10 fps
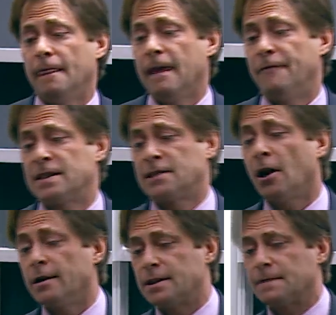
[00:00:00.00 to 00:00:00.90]
if it
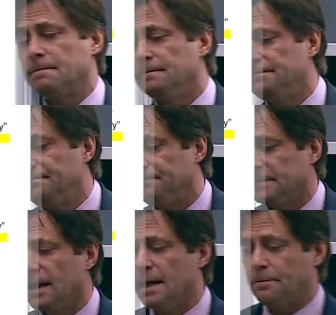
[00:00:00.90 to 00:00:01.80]
starts,
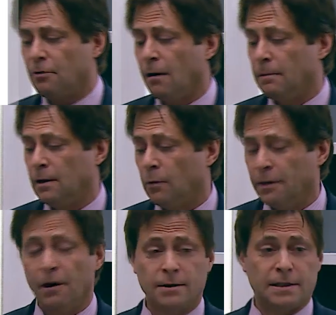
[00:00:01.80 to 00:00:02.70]
it probably will
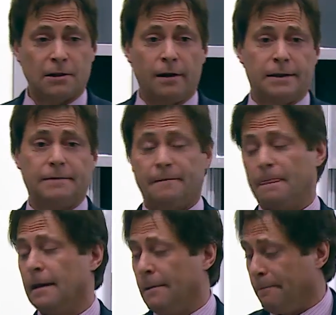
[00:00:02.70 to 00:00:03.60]
not start
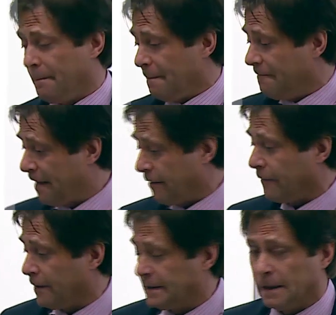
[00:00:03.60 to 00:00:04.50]
very,
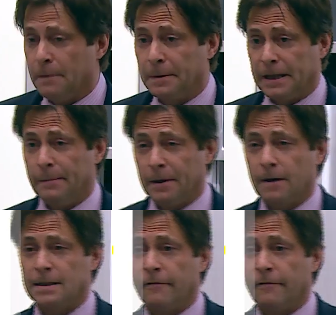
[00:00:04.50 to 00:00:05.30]
very deliberately because